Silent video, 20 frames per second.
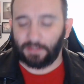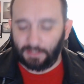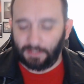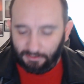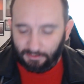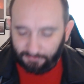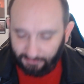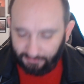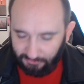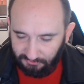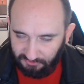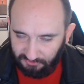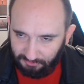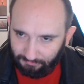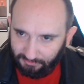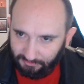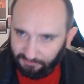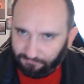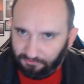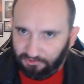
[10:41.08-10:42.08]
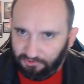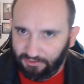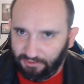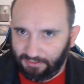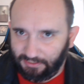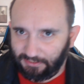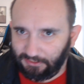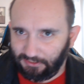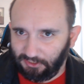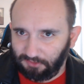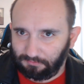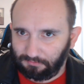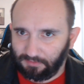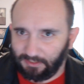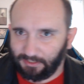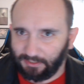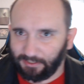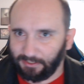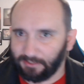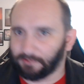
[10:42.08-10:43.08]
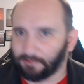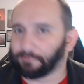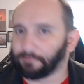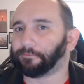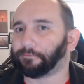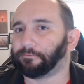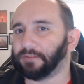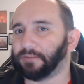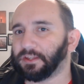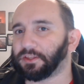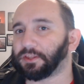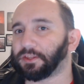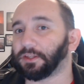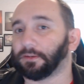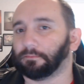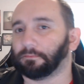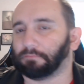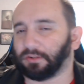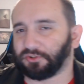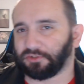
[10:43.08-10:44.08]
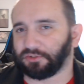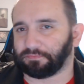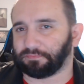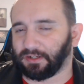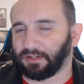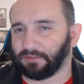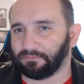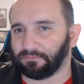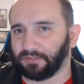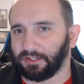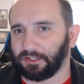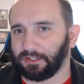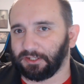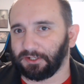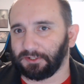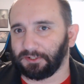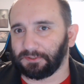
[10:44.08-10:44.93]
Thank you so much for checking out my 5th budget bomb video.